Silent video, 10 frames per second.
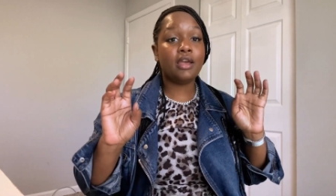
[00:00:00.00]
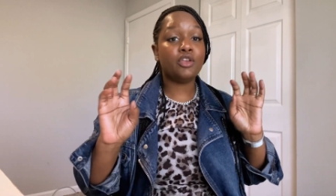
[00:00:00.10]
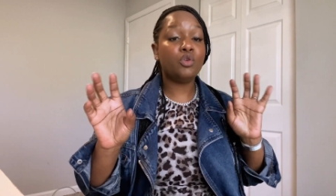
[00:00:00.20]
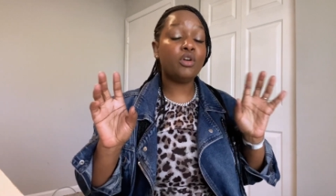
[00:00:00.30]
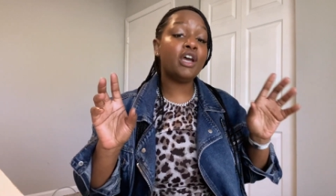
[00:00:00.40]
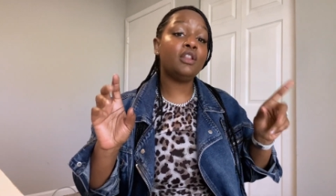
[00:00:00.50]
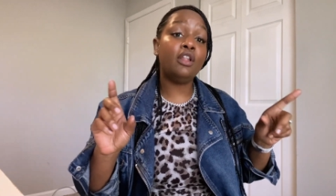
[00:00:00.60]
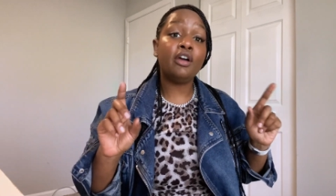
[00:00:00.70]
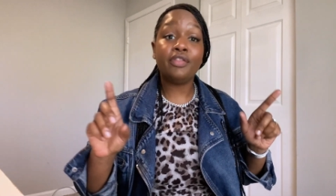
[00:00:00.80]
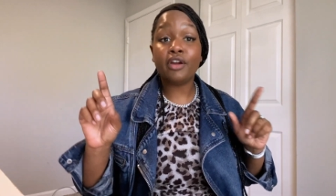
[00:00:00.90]
You could
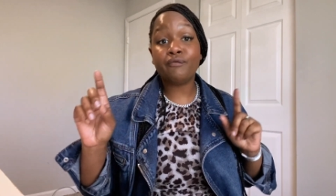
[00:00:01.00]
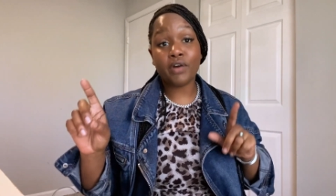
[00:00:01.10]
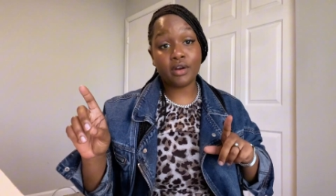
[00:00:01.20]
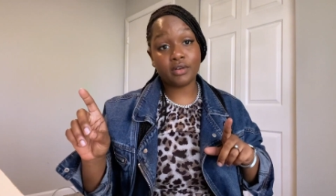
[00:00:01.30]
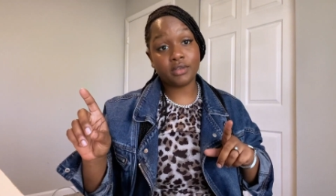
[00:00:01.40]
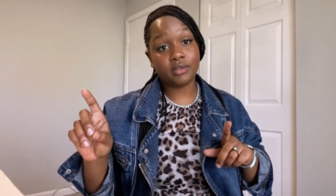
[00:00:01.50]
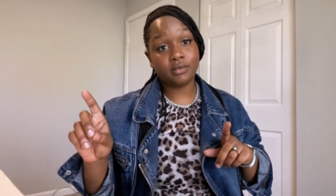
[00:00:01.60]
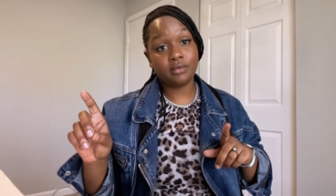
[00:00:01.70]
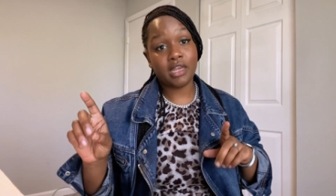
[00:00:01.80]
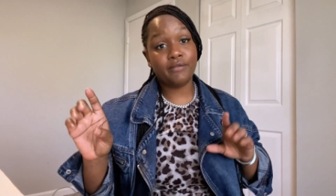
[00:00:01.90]
look there first
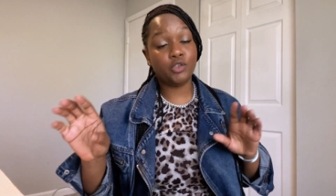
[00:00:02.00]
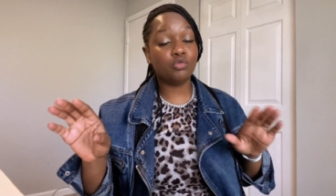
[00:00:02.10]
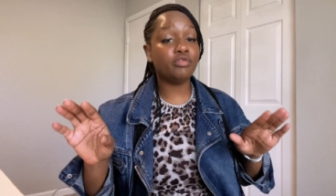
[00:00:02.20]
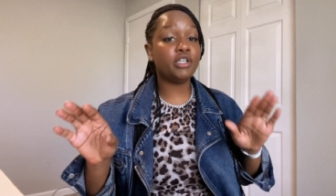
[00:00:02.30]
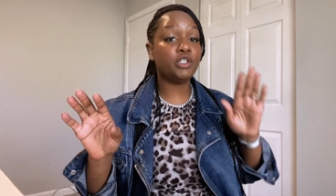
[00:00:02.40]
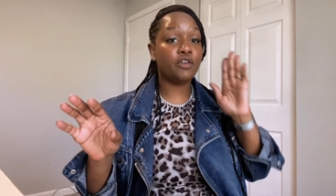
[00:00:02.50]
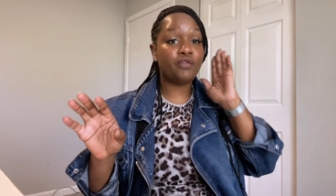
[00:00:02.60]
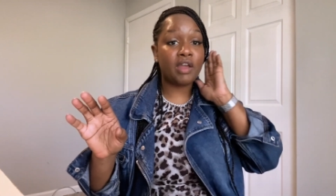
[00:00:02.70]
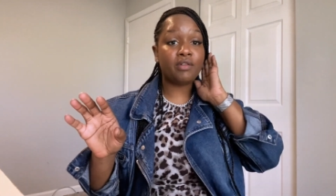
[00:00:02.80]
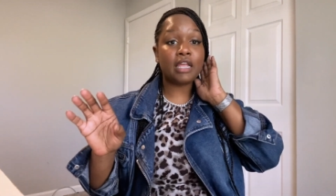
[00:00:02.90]
if jewelry is your
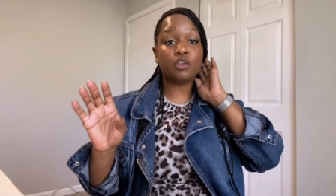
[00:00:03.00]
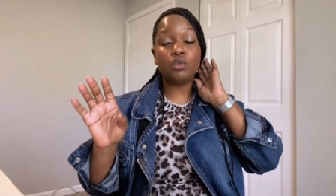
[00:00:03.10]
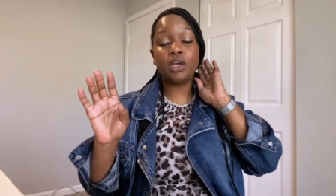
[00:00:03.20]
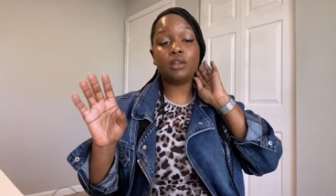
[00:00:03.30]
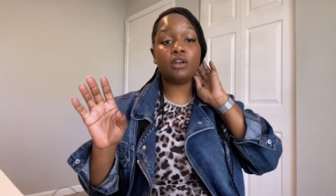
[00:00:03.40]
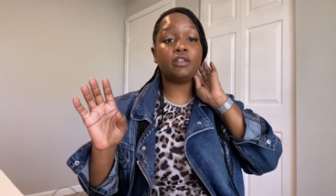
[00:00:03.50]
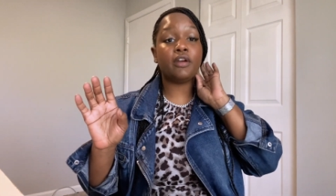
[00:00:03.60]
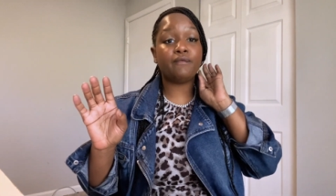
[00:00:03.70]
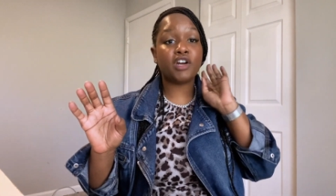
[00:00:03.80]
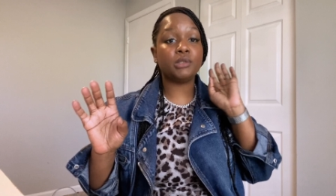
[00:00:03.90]
favorite. Like, you could look there
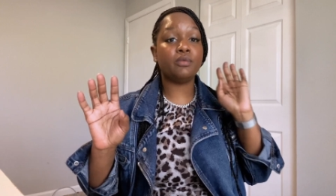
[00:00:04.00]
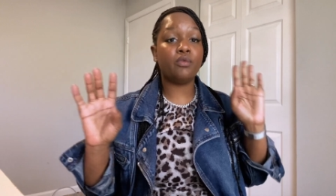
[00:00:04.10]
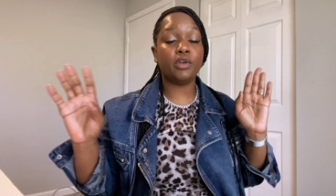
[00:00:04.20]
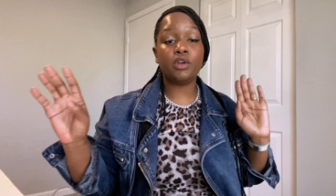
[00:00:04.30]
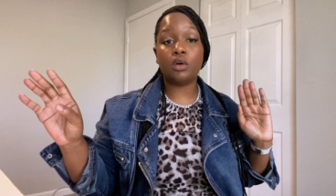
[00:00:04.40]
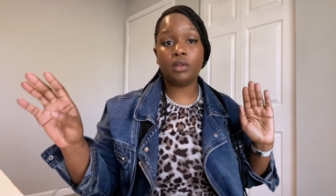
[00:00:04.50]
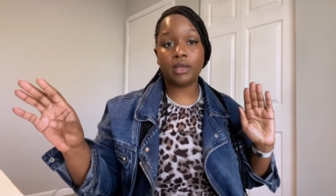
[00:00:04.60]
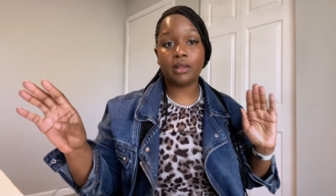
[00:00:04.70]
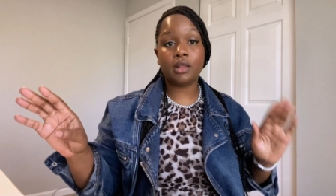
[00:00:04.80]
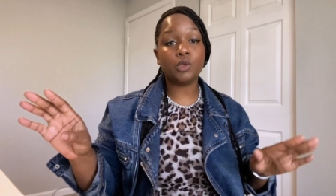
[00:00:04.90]
first before you go look
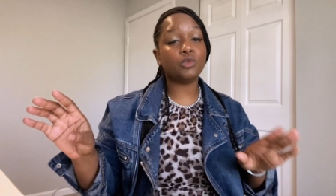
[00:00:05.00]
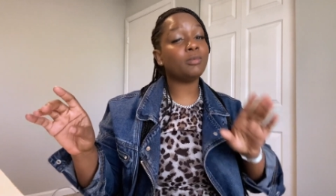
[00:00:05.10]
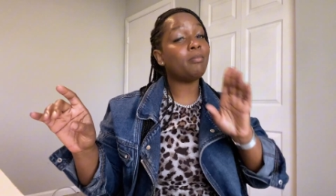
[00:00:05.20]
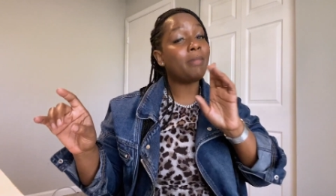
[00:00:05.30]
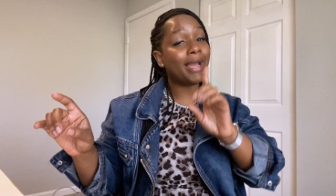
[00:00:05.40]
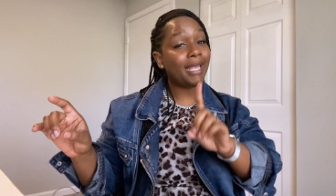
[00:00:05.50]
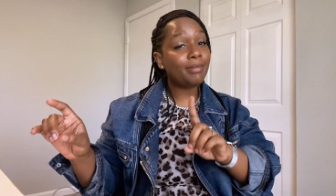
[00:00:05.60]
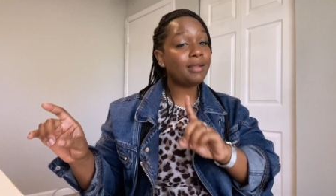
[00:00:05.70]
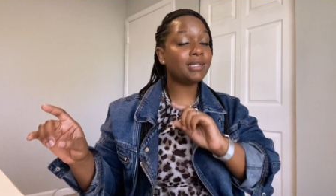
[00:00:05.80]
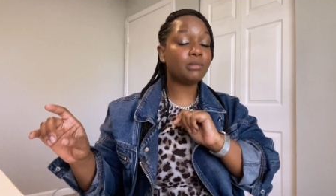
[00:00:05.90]
at clothes, which might
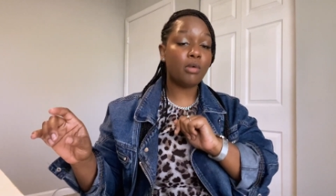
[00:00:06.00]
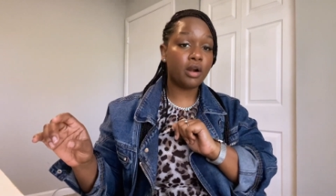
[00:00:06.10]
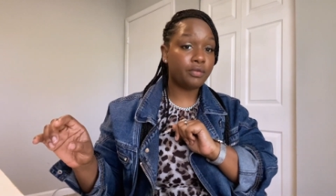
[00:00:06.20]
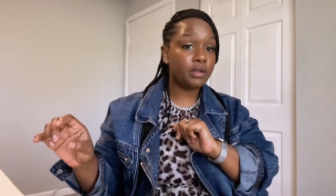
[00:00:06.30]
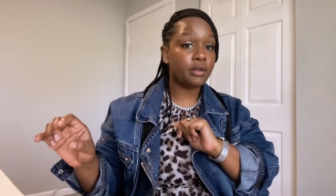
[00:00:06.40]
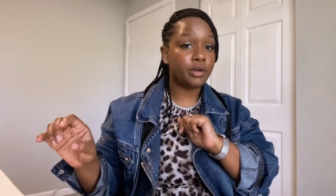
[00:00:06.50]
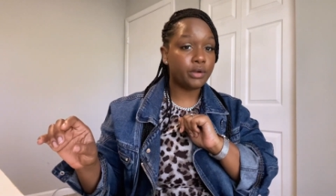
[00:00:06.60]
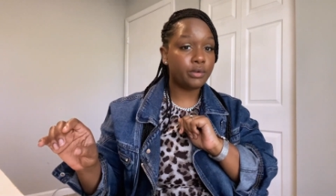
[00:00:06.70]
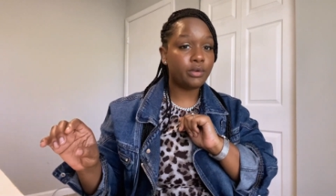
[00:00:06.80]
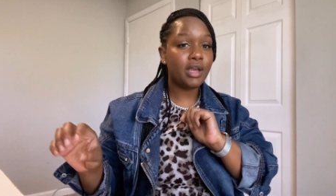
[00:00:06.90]
be the smarter thing to
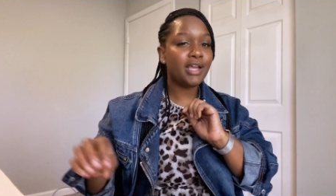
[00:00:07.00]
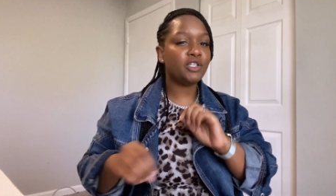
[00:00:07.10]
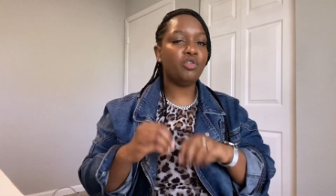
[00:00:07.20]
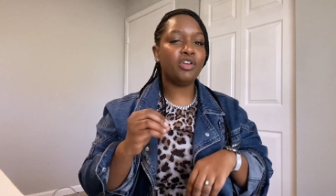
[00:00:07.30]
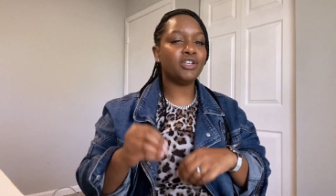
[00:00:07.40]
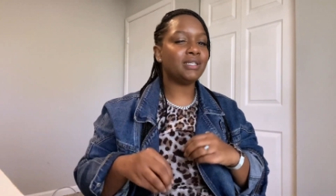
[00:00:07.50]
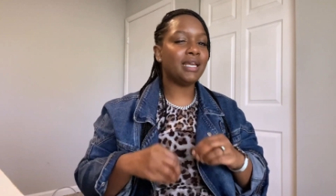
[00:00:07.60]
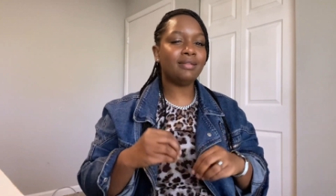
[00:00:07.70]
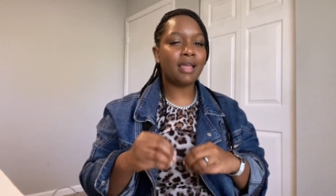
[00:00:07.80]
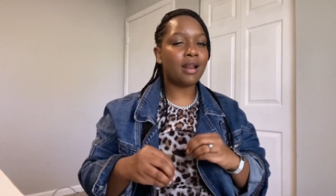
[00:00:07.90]
do so you can just
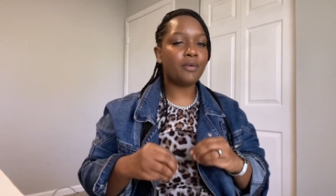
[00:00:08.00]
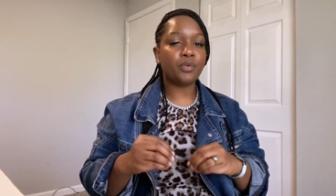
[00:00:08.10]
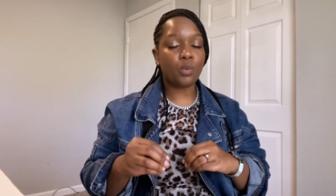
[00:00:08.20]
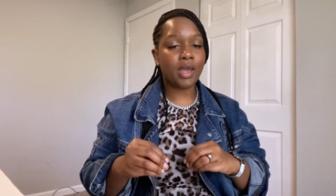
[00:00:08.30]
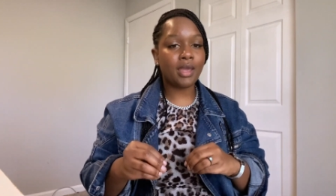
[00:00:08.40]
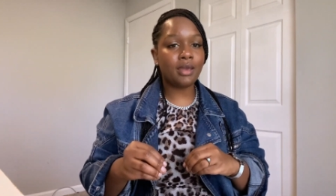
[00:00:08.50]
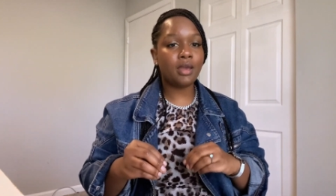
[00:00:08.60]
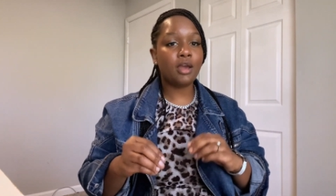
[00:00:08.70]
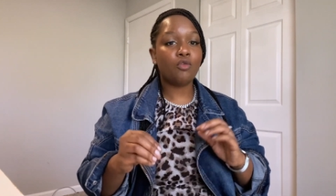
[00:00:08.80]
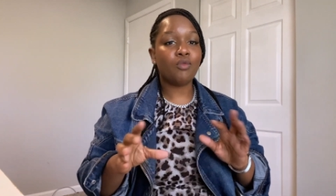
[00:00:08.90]
get that out the way,
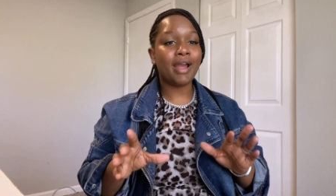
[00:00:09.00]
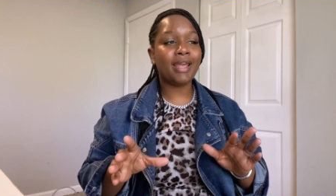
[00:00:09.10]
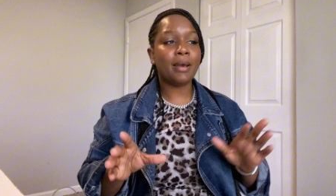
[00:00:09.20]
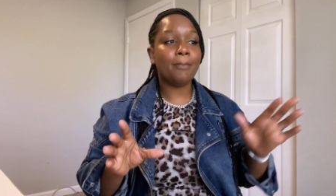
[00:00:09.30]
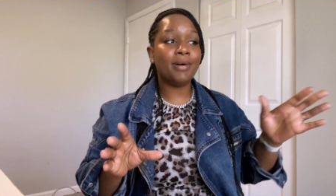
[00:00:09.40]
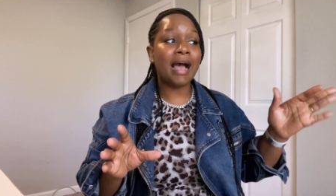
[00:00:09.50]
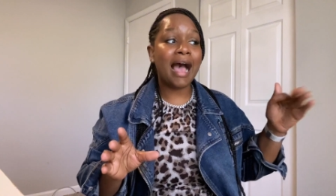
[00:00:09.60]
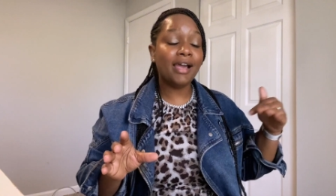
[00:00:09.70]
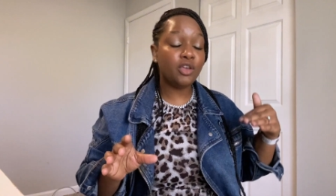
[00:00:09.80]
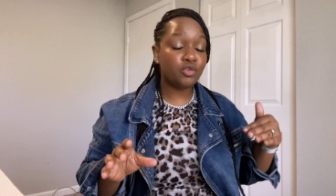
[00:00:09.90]
right? But
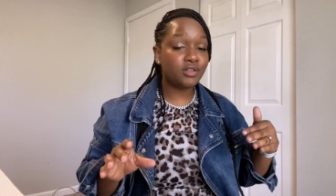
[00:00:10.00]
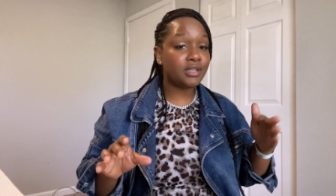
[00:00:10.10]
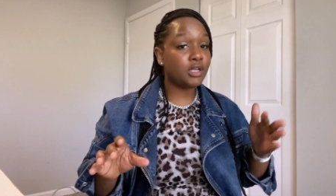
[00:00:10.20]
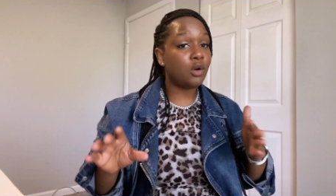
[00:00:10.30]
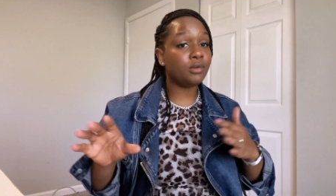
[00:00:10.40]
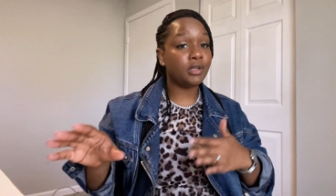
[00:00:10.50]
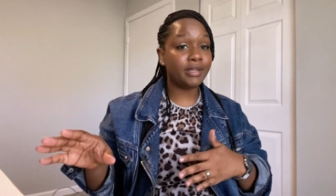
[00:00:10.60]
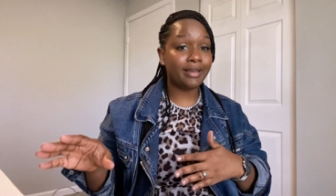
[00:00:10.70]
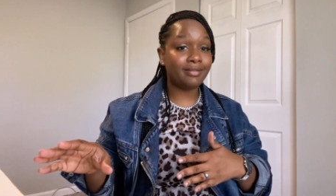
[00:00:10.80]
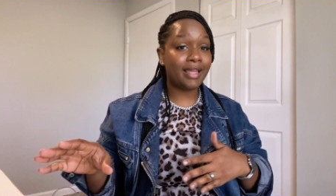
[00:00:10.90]
I usually don't
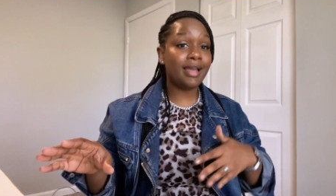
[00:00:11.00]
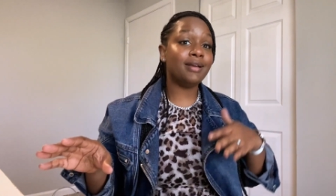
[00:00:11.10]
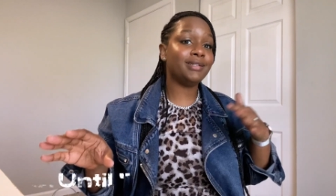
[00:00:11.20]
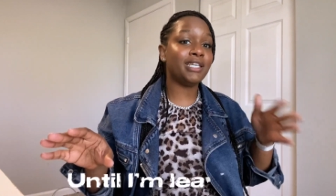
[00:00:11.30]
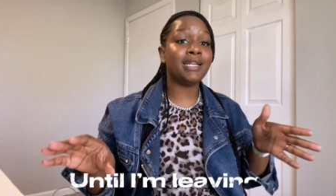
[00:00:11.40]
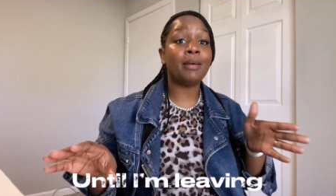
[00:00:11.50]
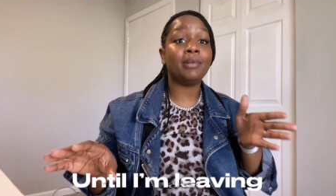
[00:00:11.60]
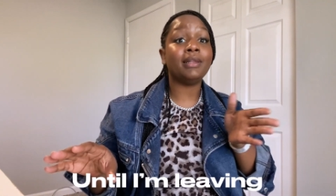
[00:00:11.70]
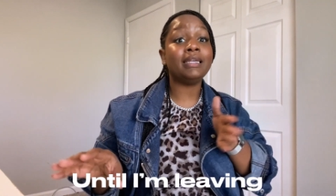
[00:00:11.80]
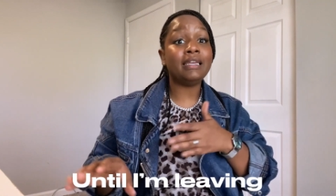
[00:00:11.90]
look at that until
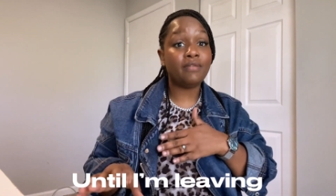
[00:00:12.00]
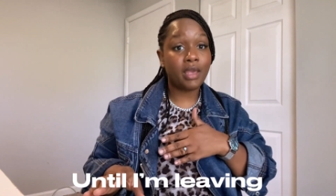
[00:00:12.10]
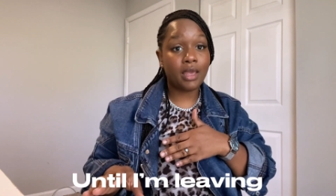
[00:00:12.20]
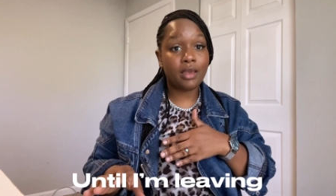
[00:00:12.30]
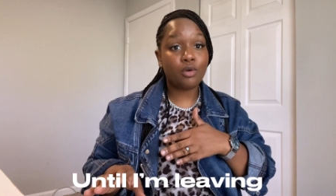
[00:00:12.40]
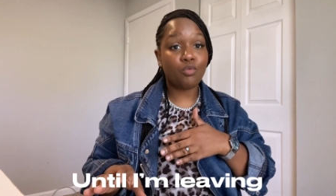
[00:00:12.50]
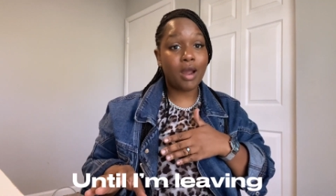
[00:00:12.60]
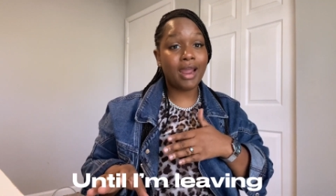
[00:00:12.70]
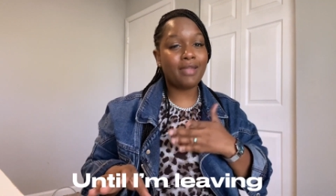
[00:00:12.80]
I'm leaving, right?